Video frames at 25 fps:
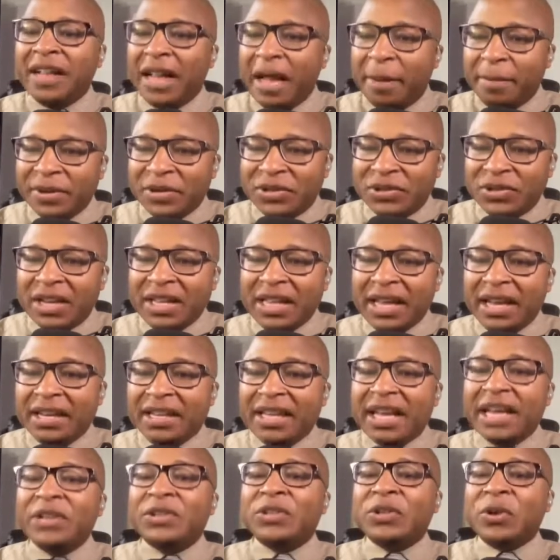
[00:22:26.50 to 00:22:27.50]
I'm going to say that
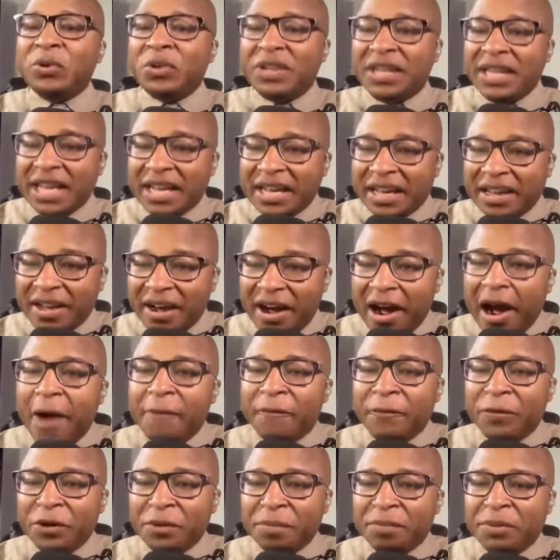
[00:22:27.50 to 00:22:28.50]
again. So get
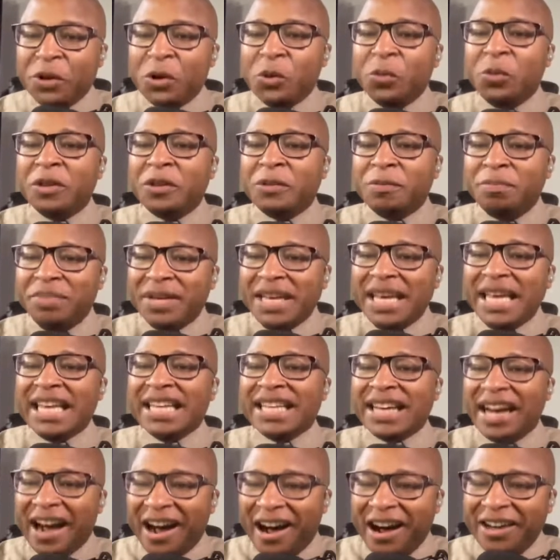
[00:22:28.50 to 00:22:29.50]
comfortable with
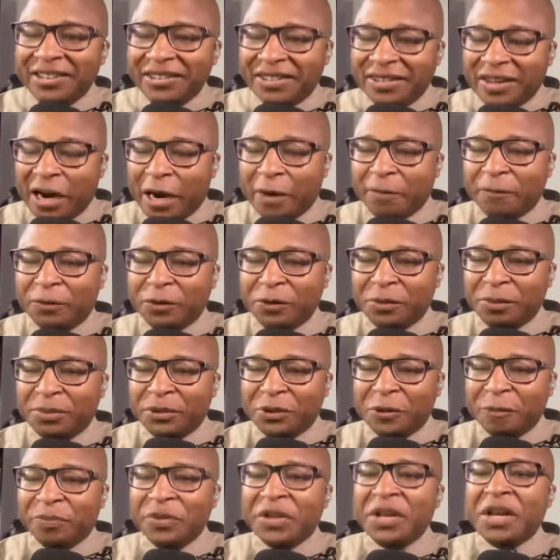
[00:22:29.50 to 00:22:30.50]
being
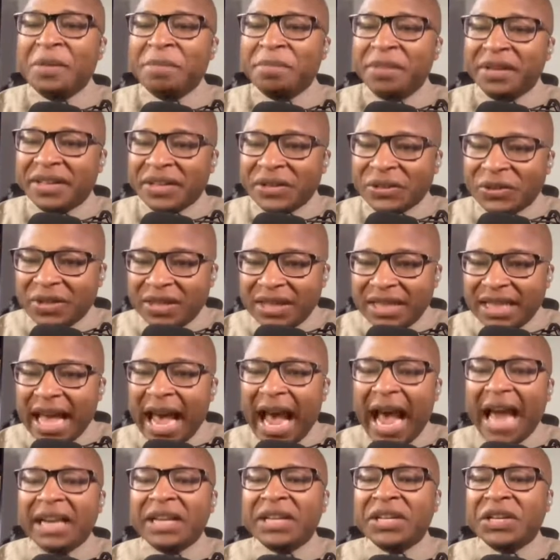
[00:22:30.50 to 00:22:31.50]
uncomfortable because
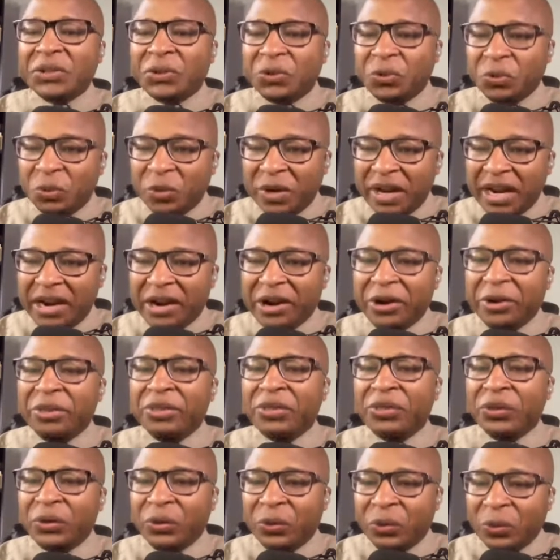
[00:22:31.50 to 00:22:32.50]
that is
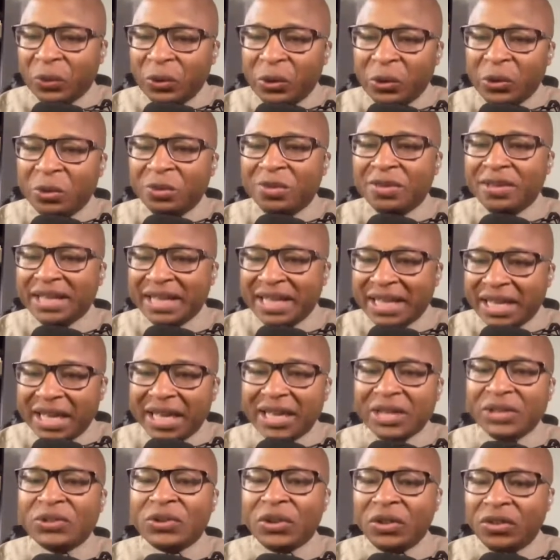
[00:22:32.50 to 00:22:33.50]
where the growth
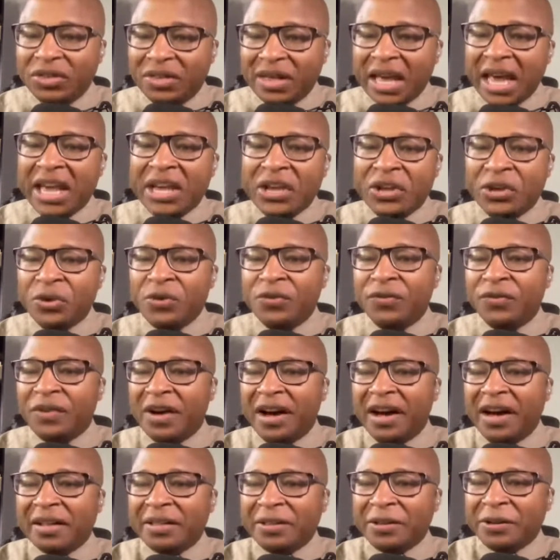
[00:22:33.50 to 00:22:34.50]
is. Thank you,
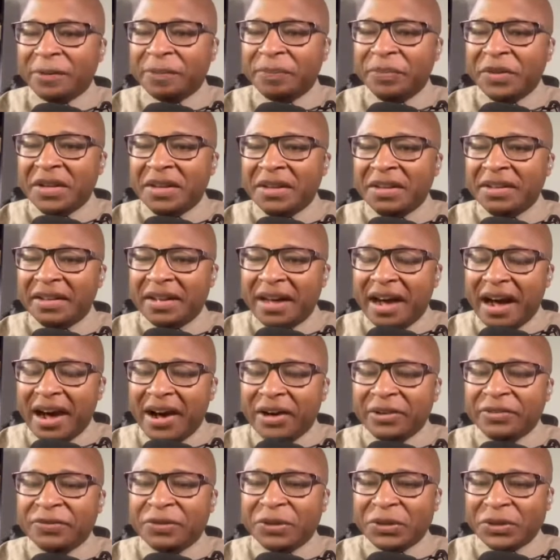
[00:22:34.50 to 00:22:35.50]
Father
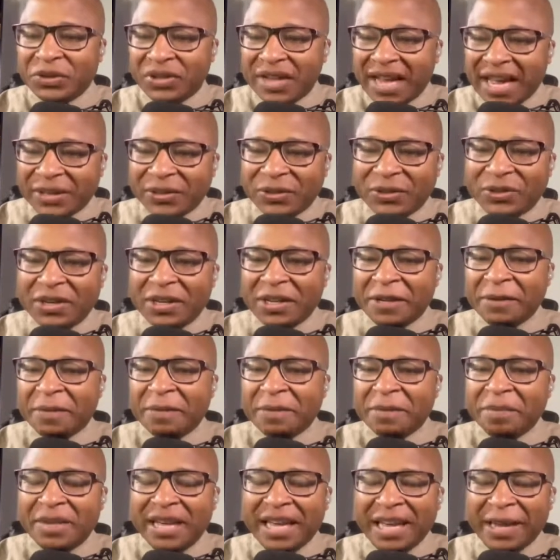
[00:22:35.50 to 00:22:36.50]
God, for testing
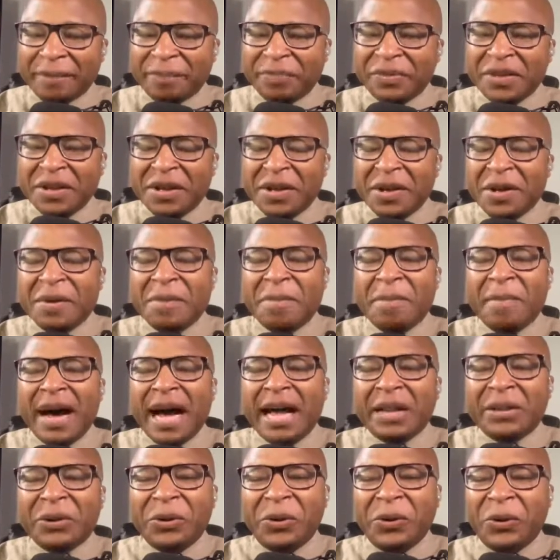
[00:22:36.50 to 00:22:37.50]
me
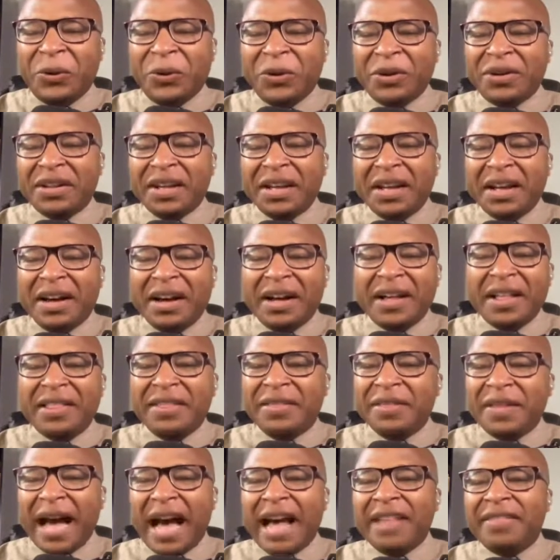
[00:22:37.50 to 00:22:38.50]
my Lord, uh,
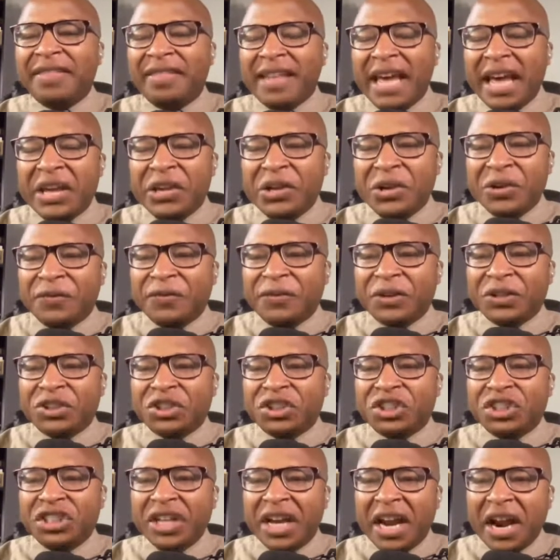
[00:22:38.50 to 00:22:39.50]
I thank you for
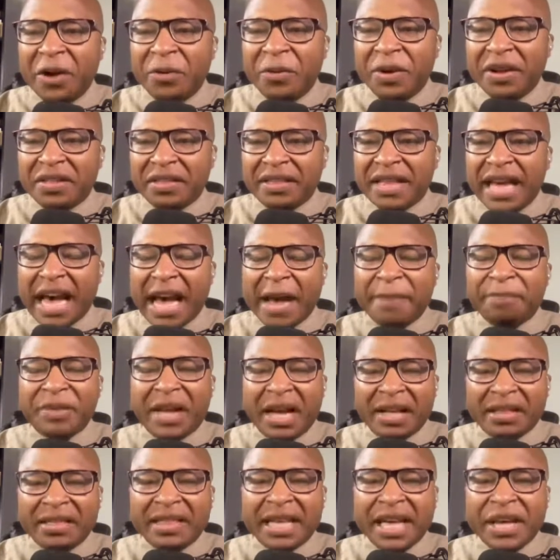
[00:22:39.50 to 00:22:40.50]
sharing that.
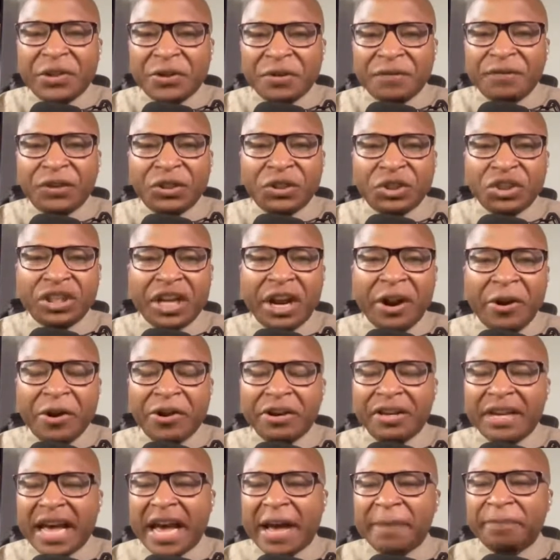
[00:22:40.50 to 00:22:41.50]
I thank you for
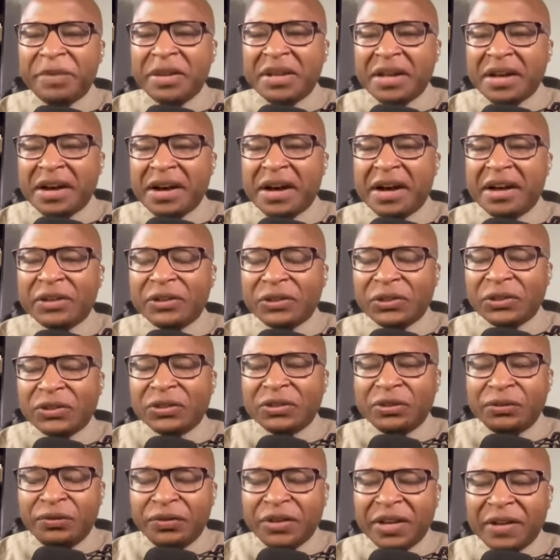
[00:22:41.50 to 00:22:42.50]
sharing that, uh,
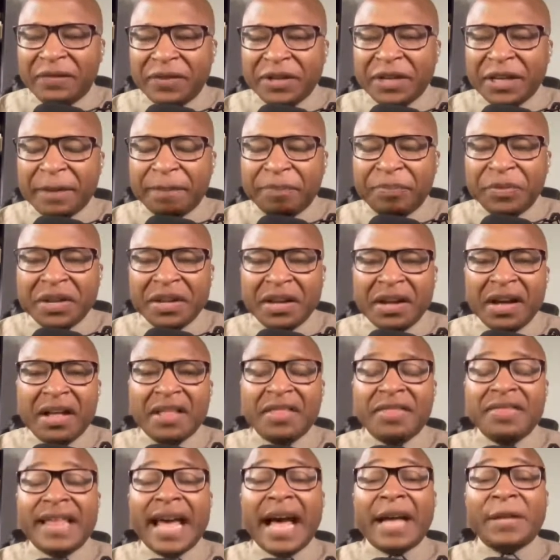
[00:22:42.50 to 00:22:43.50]
Sister Vivian.
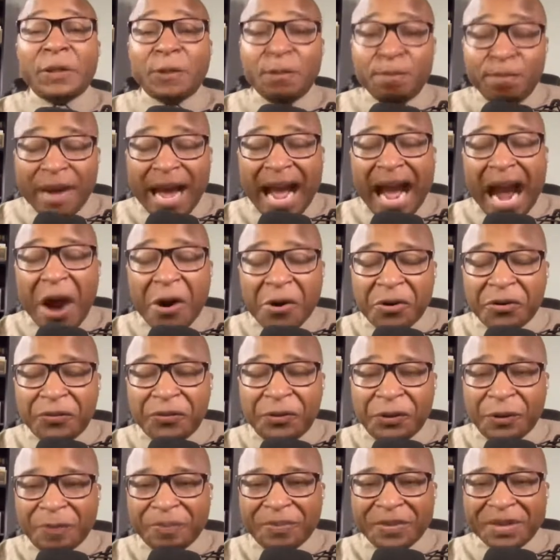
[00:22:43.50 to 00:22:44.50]
Uh, that's
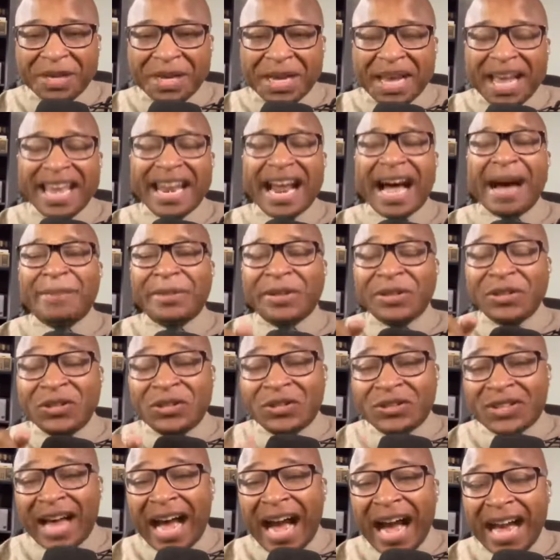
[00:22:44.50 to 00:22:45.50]
powerful. And I'm
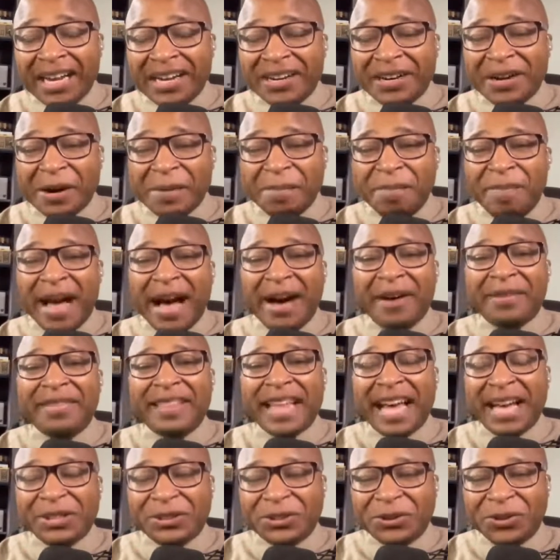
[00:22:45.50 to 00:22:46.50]
excited
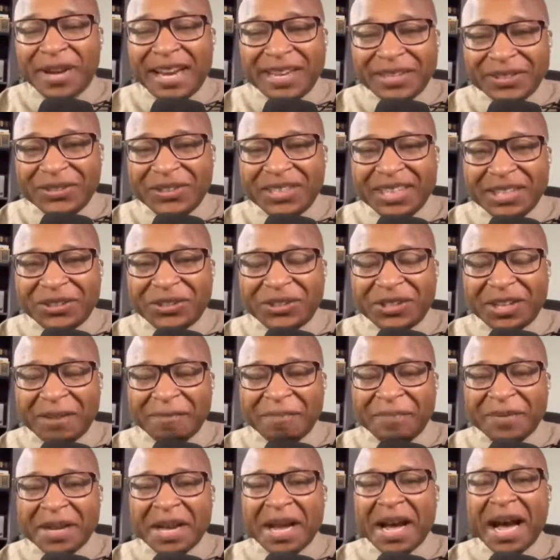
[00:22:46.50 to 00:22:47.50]
about that
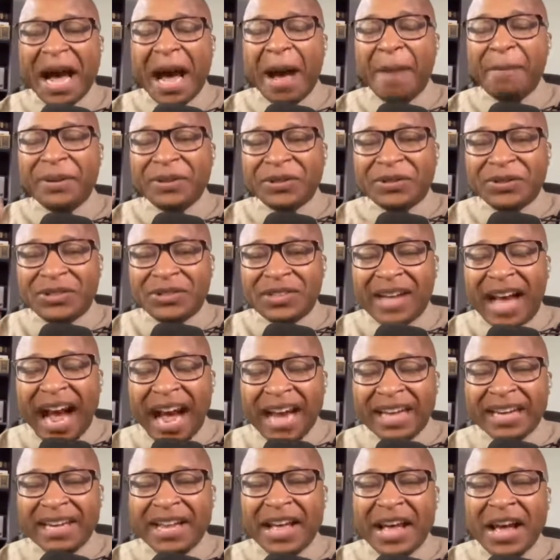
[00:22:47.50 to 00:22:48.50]
transition. I'm
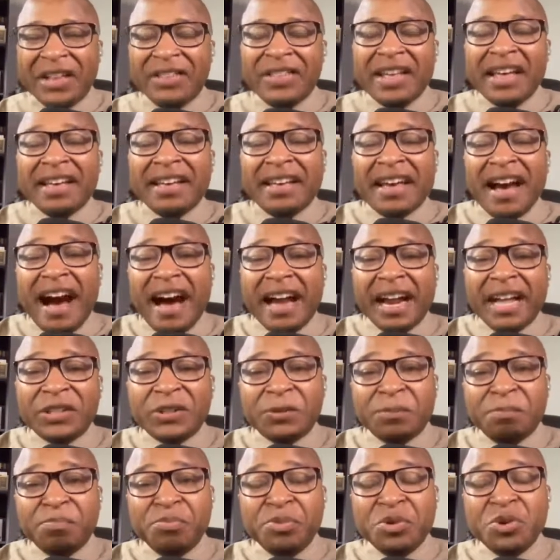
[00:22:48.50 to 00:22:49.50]
excited that God
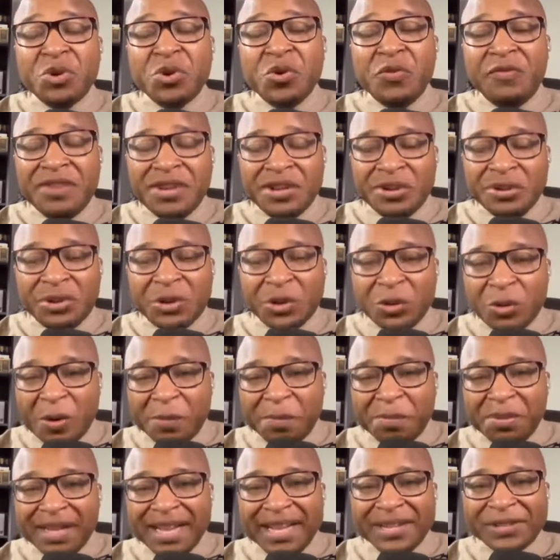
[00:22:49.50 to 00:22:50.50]
has moved you to
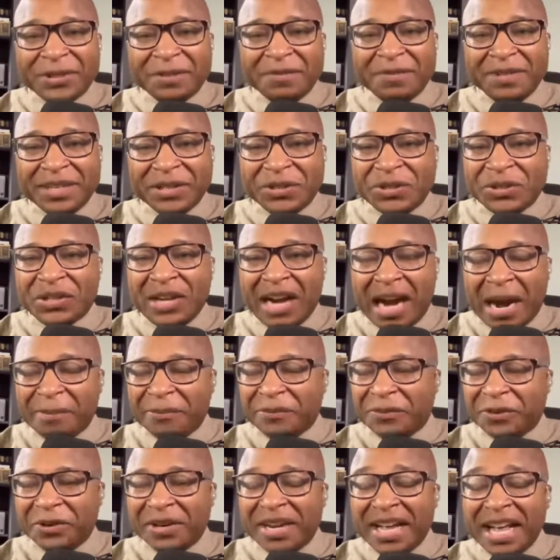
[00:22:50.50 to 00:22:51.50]
a place of
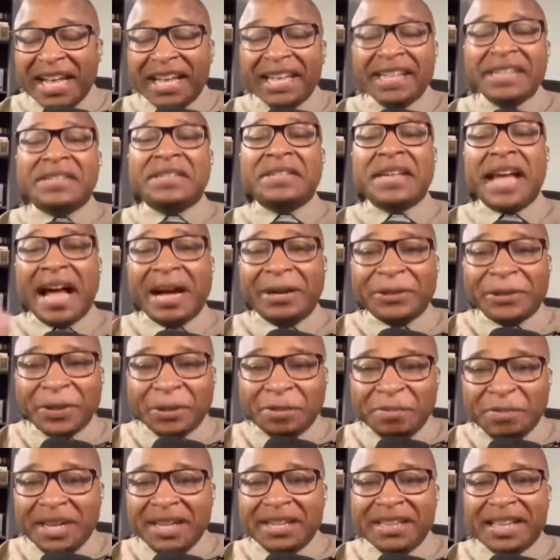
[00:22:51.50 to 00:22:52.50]
discomfort. It sounds
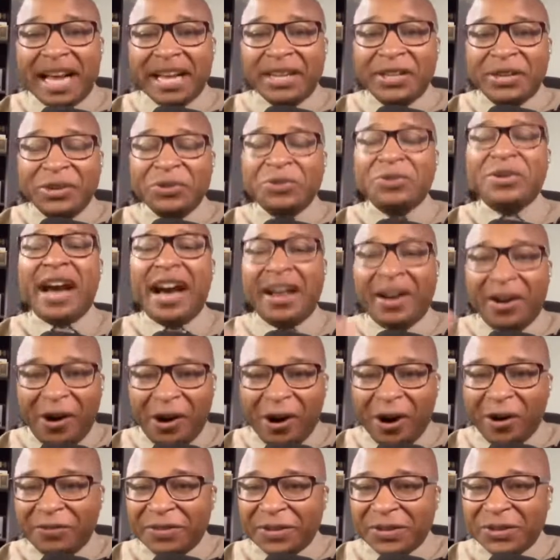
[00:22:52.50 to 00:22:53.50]
to me like you got
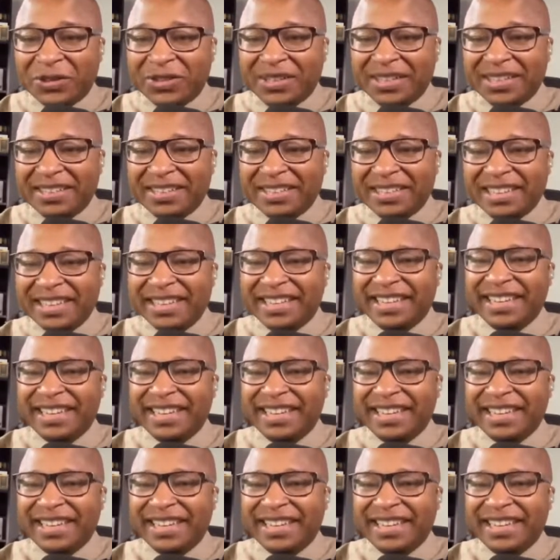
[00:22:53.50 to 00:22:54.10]
harvested.